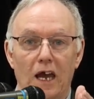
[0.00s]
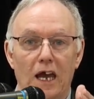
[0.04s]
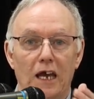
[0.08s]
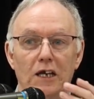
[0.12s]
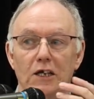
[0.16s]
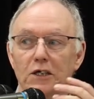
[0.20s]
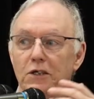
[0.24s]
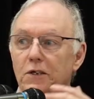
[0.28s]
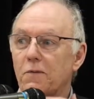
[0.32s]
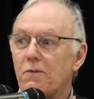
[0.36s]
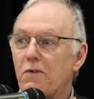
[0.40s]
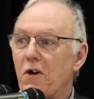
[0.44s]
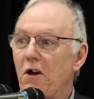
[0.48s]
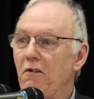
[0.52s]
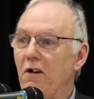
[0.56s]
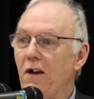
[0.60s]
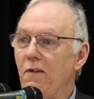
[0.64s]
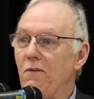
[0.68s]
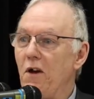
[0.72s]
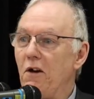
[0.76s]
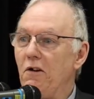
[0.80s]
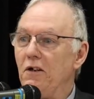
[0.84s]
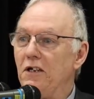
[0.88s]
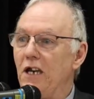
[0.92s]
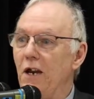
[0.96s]
It is a very,
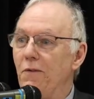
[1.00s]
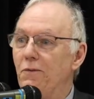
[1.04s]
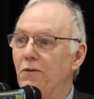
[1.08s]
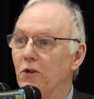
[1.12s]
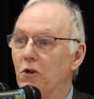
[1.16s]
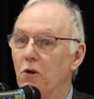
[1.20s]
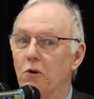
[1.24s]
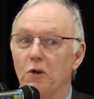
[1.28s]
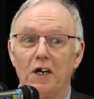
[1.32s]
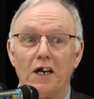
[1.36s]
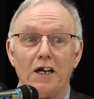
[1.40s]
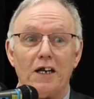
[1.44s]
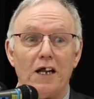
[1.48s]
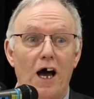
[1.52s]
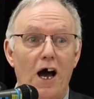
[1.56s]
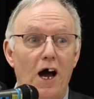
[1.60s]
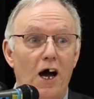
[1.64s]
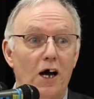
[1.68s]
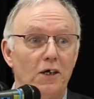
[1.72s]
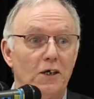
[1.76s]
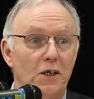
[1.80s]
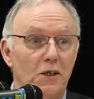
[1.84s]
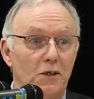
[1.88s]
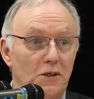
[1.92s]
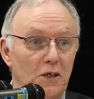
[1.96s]
very difficult and a
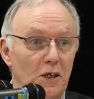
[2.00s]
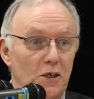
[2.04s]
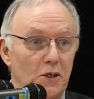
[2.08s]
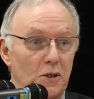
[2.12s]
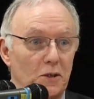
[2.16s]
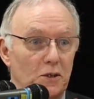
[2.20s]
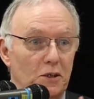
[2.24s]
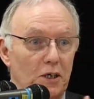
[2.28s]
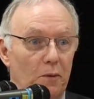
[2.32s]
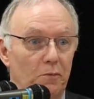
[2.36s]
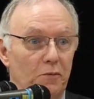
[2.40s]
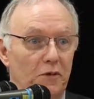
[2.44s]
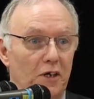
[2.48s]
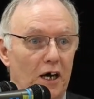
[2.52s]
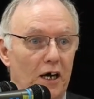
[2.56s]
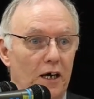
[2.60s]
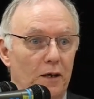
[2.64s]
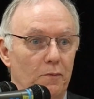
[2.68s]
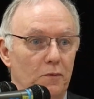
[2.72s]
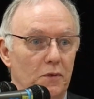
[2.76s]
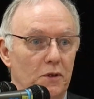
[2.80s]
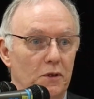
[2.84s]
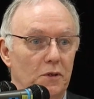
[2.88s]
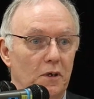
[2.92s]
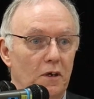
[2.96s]
hard decision
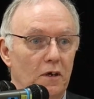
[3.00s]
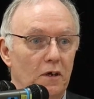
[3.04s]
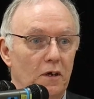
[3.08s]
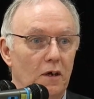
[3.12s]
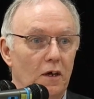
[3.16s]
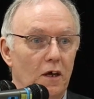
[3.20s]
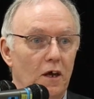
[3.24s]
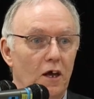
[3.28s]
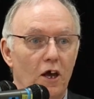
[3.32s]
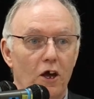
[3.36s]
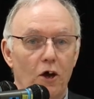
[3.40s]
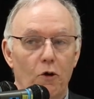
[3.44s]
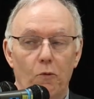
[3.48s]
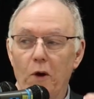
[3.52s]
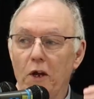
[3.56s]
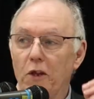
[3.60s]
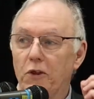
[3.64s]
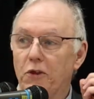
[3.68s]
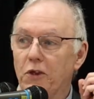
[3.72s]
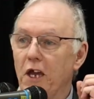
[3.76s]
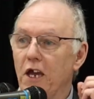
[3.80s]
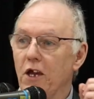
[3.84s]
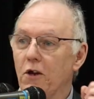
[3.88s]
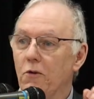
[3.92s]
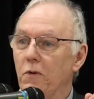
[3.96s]
sometimes. We
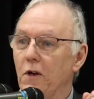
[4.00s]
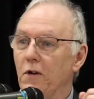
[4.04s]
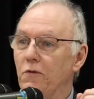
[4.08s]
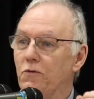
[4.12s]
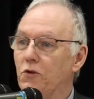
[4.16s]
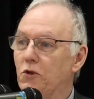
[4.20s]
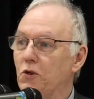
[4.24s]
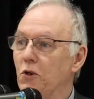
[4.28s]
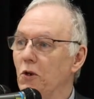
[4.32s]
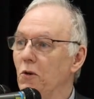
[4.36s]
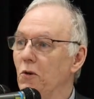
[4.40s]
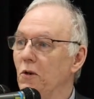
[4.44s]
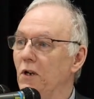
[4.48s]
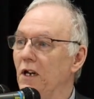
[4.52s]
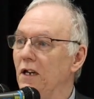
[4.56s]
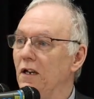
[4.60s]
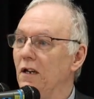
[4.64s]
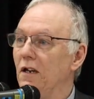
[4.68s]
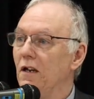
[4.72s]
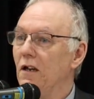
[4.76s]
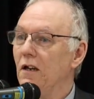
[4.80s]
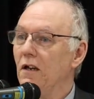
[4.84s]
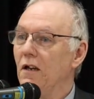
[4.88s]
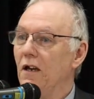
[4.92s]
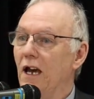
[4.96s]
think we've
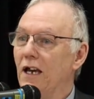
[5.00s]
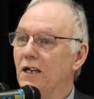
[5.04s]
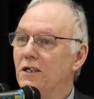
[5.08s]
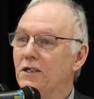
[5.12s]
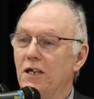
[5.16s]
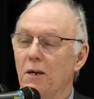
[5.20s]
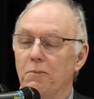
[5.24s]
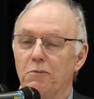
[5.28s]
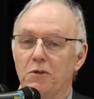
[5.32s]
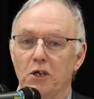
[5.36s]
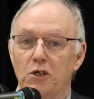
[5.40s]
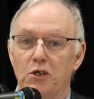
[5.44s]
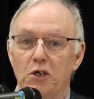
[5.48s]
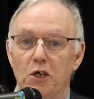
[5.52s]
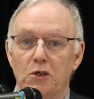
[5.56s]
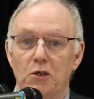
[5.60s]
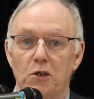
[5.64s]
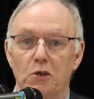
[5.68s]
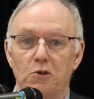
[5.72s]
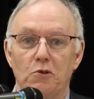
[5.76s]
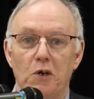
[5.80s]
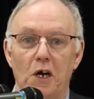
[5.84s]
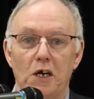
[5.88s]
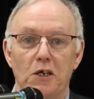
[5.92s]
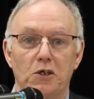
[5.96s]
truly accepted
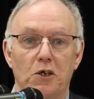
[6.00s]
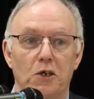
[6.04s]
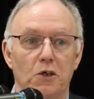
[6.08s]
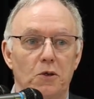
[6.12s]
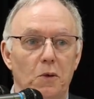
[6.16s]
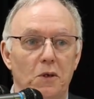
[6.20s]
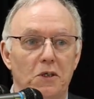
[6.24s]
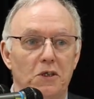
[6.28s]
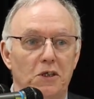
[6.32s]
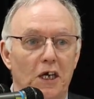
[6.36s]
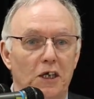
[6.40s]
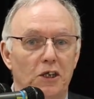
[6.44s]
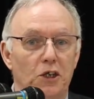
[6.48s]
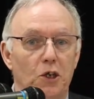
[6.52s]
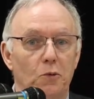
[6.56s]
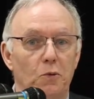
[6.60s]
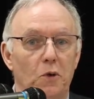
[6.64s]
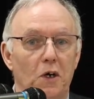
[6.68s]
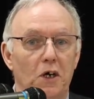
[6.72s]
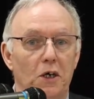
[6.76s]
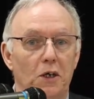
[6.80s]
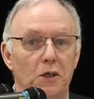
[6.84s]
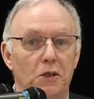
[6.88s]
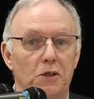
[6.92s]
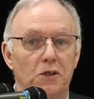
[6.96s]
Jesus Christ because we said the
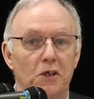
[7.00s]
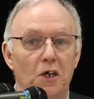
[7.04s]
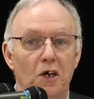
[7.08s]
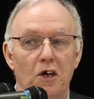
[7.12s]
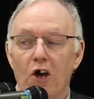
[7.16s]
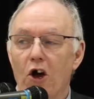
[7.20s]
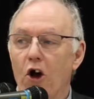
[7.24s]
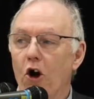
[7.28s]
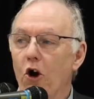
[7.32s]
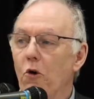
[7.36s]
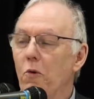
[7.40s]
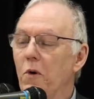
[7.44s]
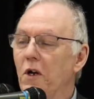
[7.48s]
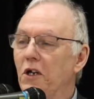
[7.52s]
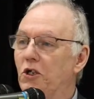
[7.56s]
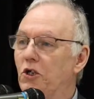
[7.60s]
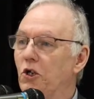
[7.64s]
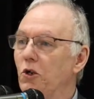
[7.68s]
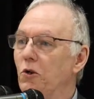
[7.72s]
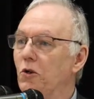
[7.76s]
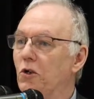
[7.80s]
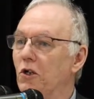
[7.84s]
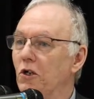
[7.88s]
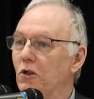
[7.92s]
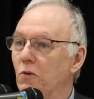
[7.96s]
words or we
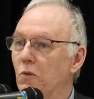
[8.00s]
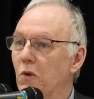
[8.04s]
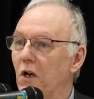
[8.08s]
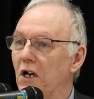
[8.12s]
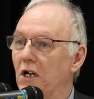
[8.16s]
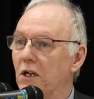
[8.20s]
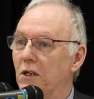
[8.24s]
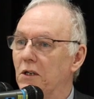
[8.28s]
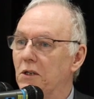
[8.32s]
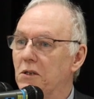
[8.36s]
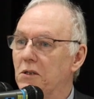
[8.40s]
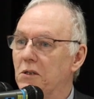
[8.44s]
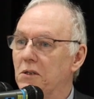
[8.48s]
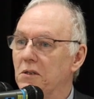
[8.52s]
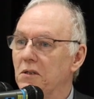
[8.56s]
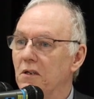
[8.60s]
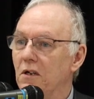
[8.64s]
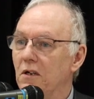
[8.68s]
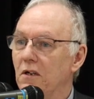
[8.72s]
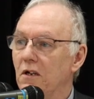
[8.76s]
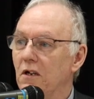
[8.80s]
do good works.